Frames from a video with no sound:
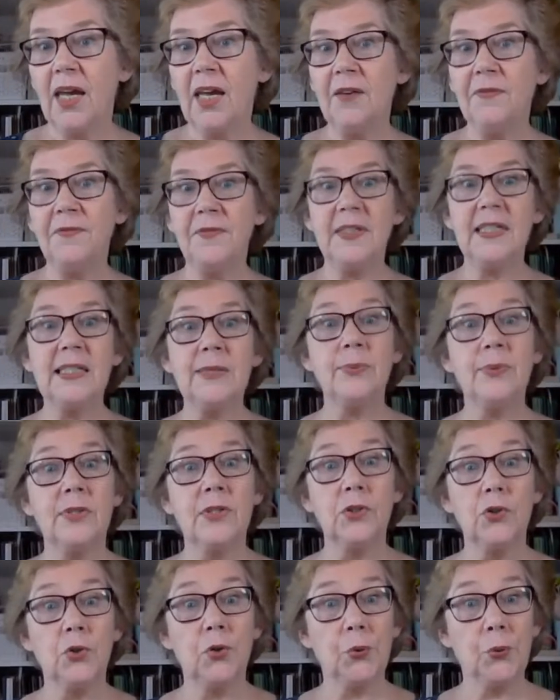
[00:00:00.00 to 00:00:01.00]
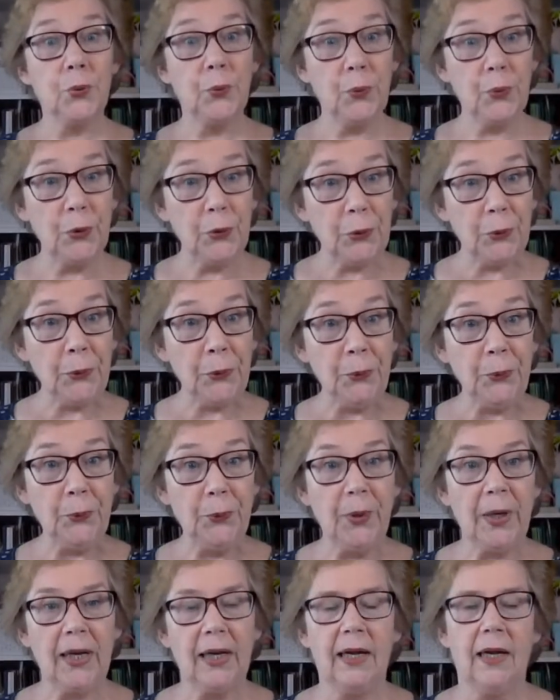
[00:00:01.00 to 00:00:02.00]
if this was a
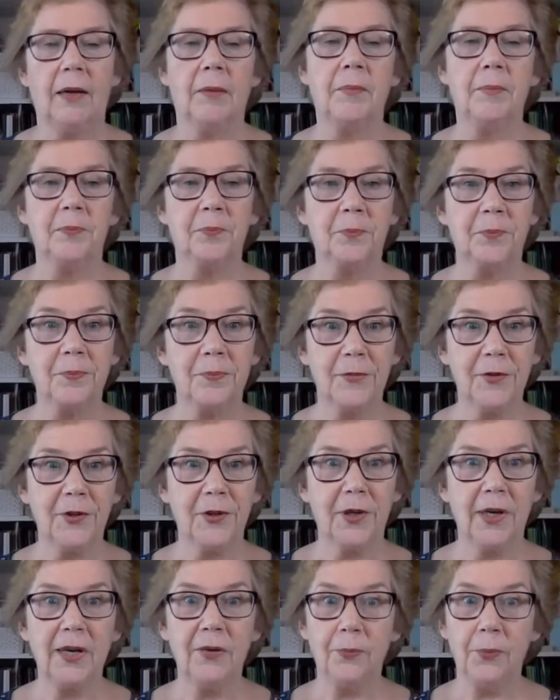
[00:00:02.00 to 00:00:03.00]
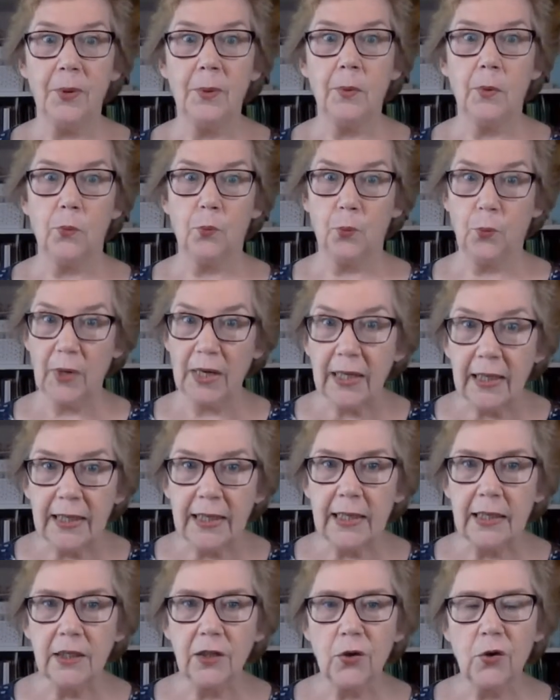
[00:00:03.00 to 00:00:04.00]
true, um, you know, if we were
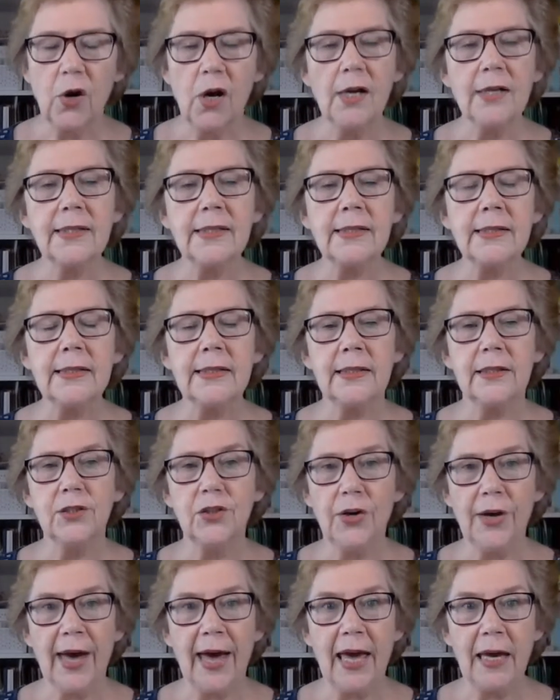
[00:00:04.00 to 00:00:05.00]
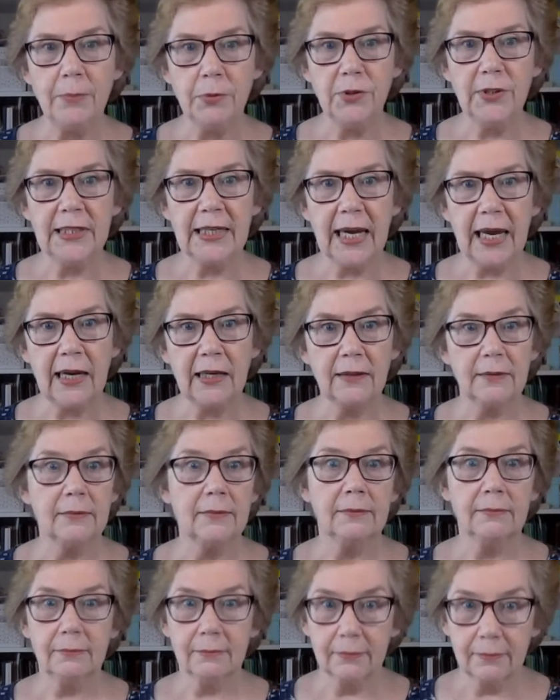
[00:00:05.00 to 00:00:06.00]
really in a crisis and not able to get
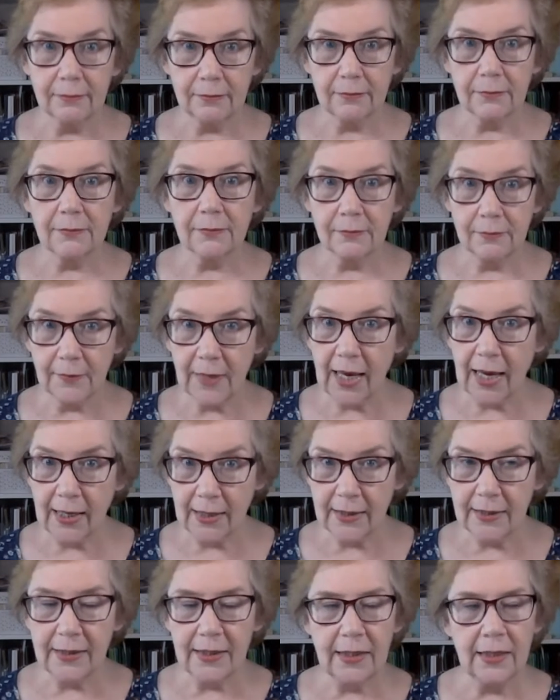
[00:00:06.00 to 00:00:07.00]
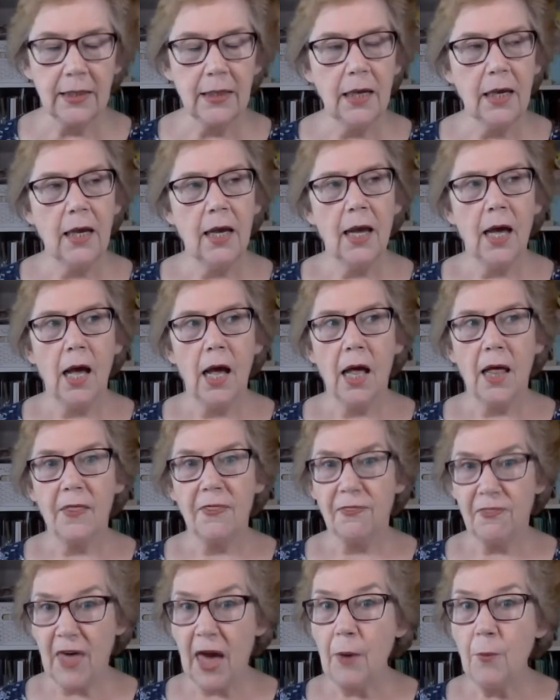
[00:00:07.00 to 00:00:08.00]
anything,
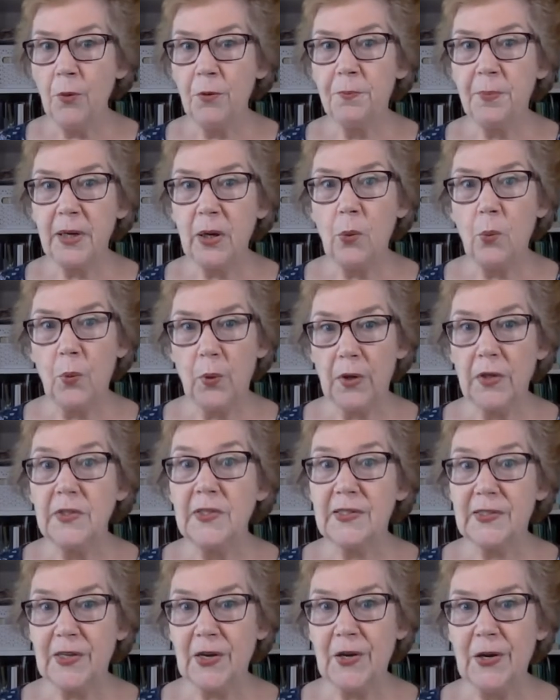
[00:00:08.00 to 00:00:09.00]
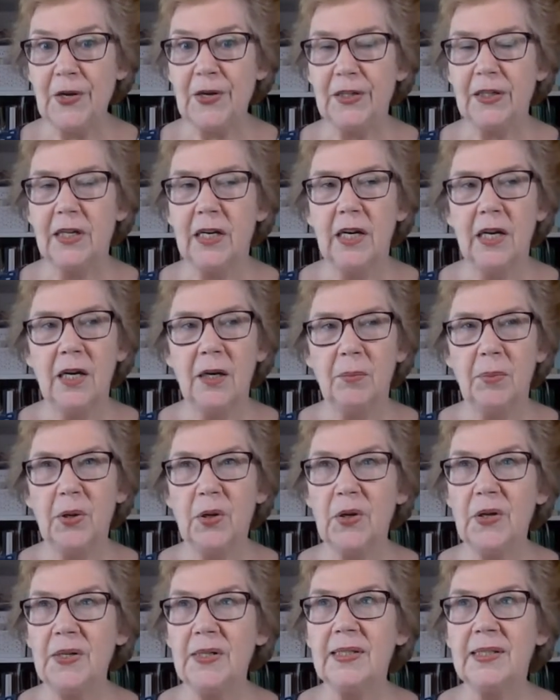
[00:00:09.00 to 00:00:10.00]
that would be a concern
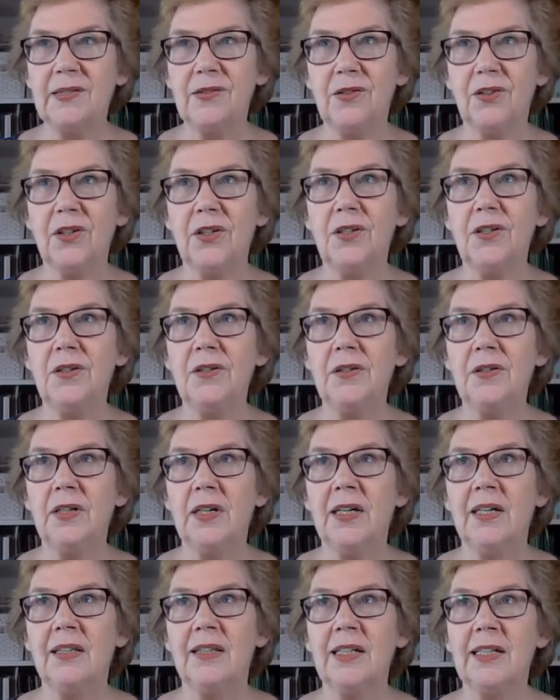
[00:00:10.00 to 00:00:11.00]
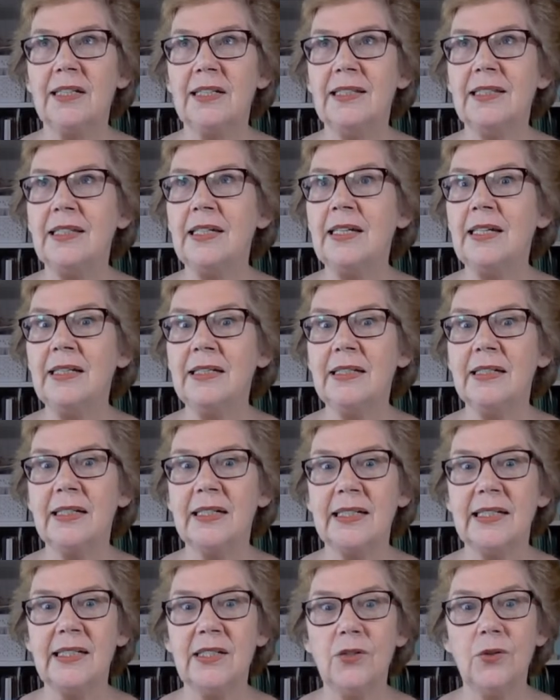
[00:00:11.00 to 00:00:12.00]
because, you know, there's things
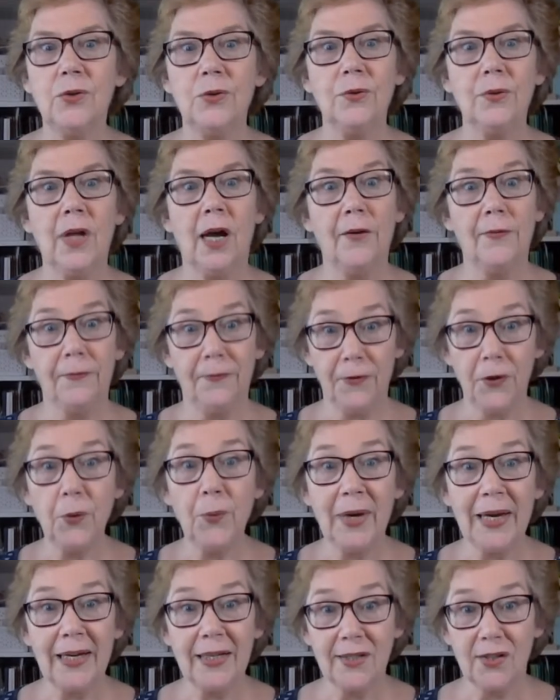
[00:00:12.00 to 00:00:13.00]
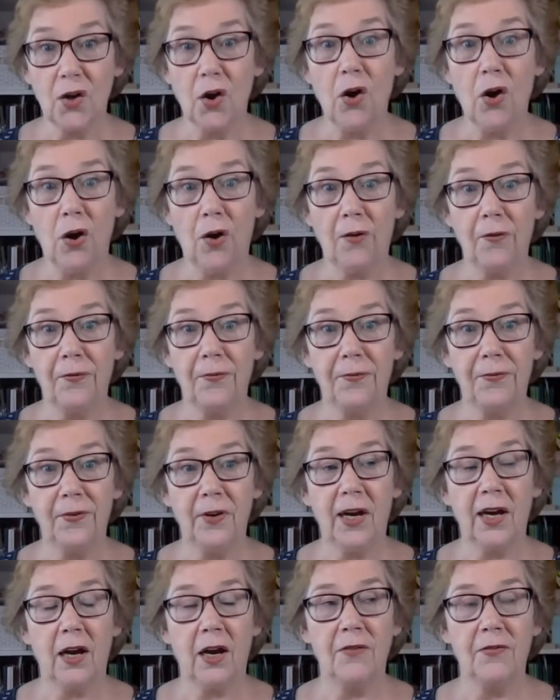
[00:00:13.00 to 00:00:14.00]
that are still a few weeks off.
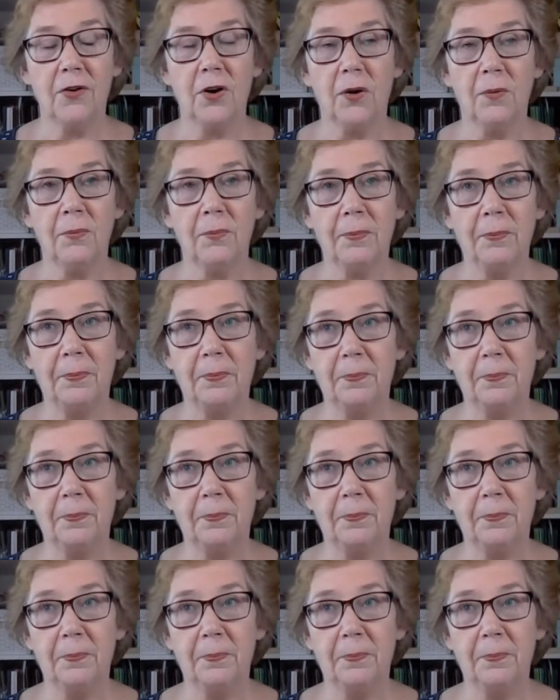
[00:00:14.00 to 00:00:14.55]
Like I've got